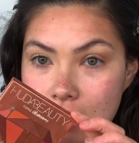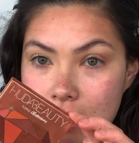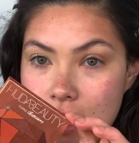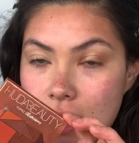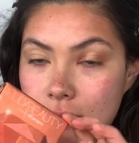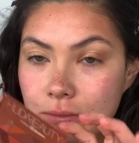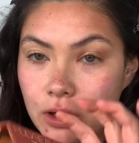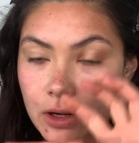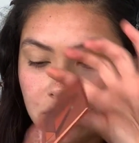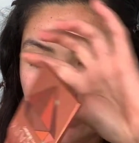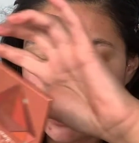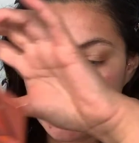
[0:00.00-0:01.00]
and I'm going
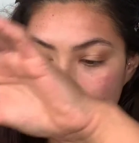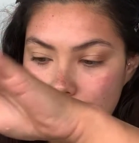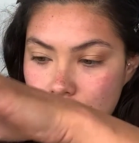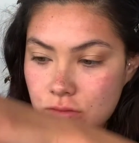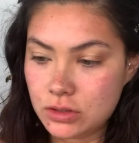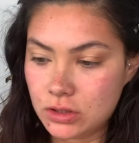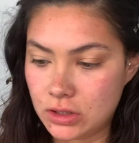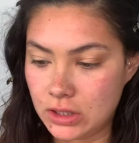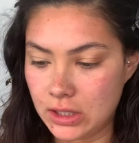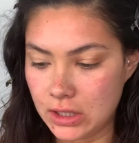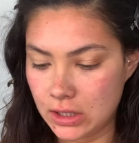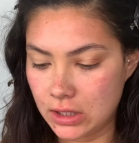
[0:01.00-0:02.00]
to use
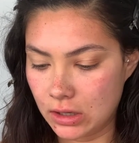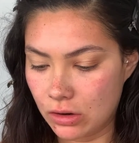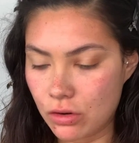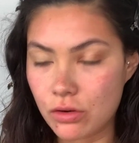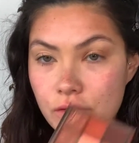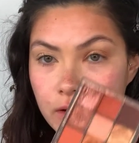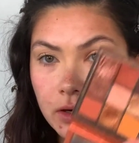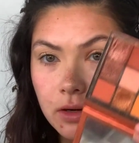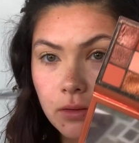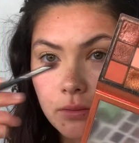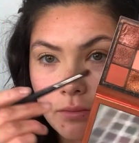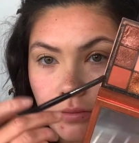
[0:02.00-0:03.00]
the orange,
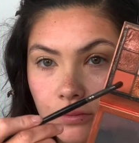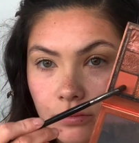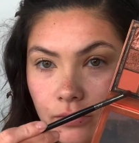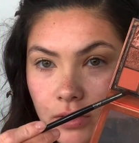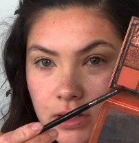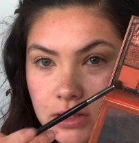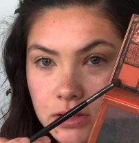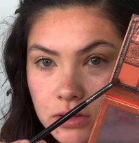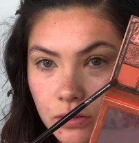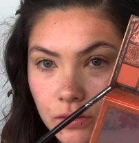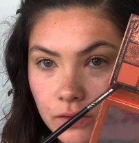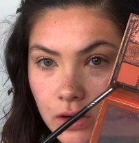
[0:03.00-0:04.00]
this sort
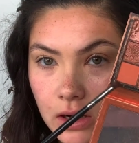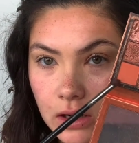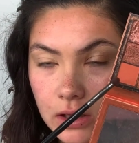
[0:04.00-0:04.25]
of colour.